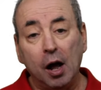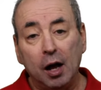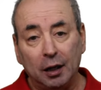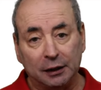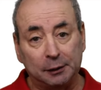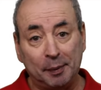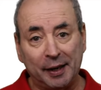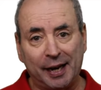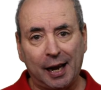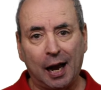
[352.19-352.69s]

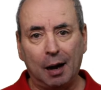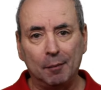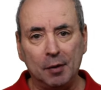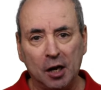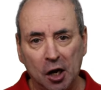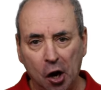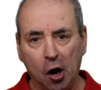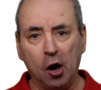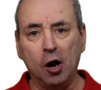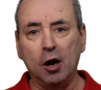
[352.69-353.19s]
and to become
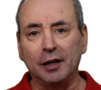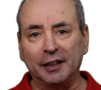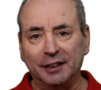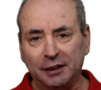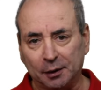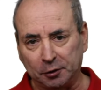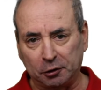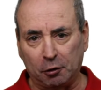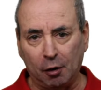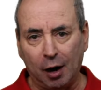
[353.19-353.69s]
an early
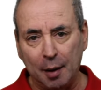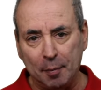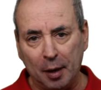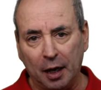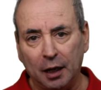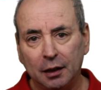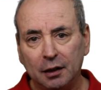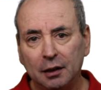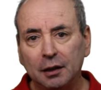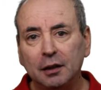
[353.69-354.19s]

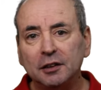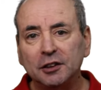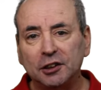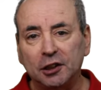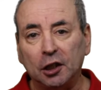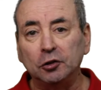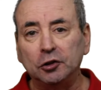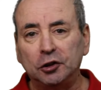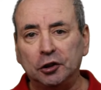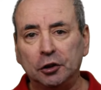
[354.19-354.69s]
subscriber,
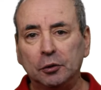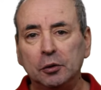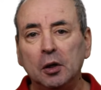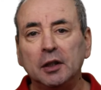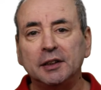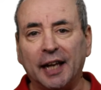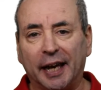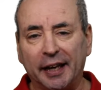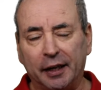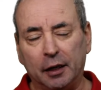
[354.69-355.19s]
so do
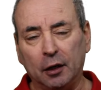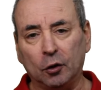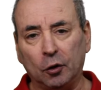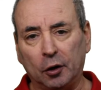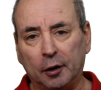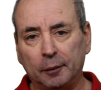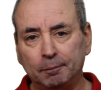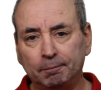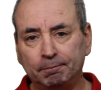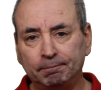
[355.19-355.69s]
take a
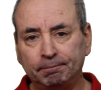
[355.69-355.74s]
look.